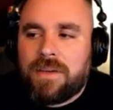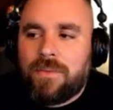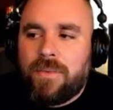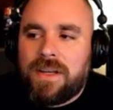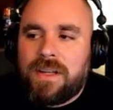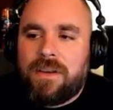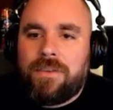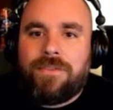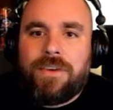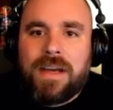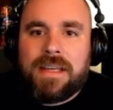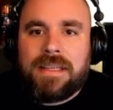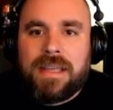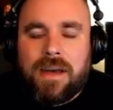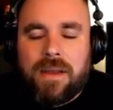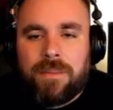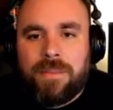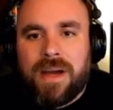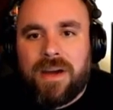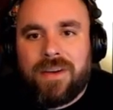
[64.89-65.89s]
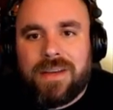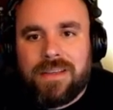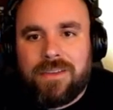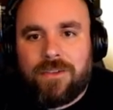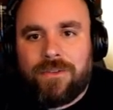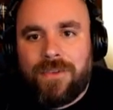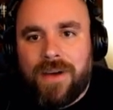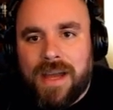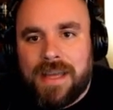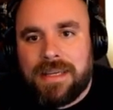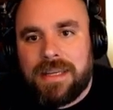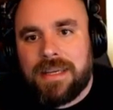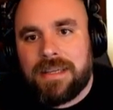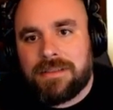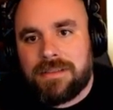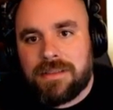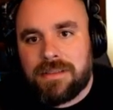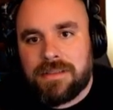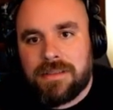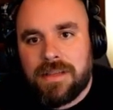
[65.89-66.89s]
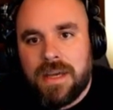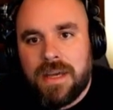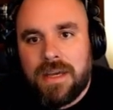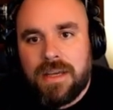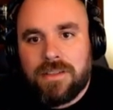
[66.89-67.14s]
I wanted to find out about his finances.